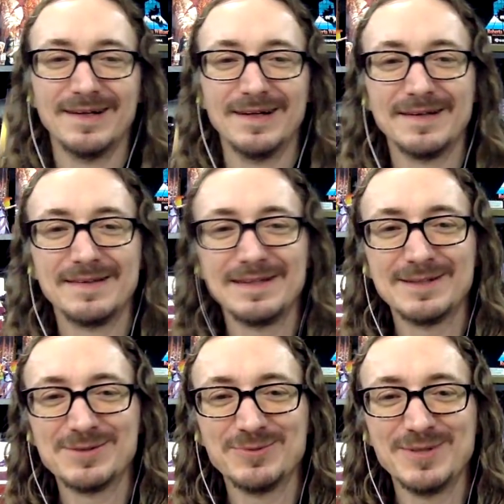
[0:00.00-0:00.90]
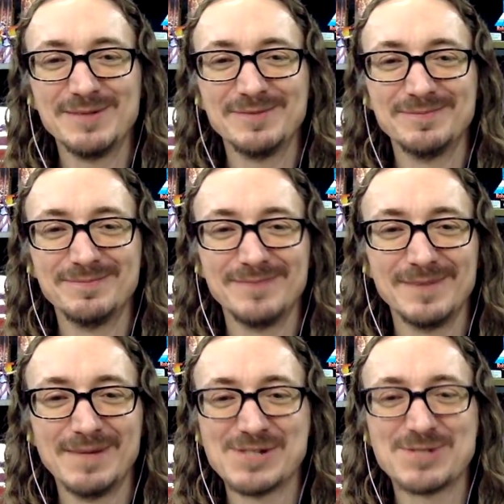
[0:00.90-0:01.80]
Uh, I think there was one
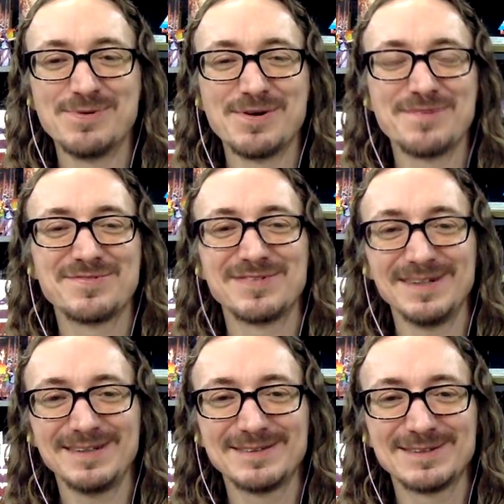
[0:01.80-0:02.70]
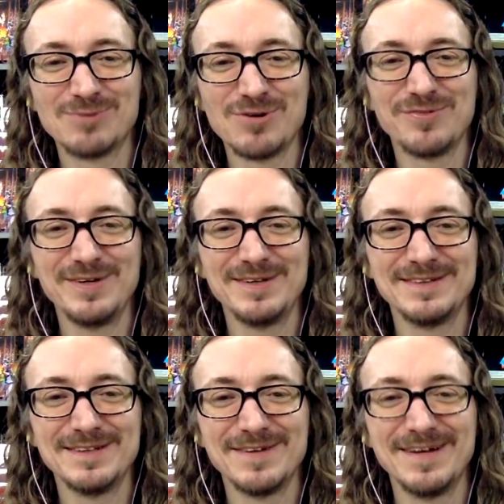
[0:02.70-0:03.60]
about Smurfs, like Smurf Hunt. You ever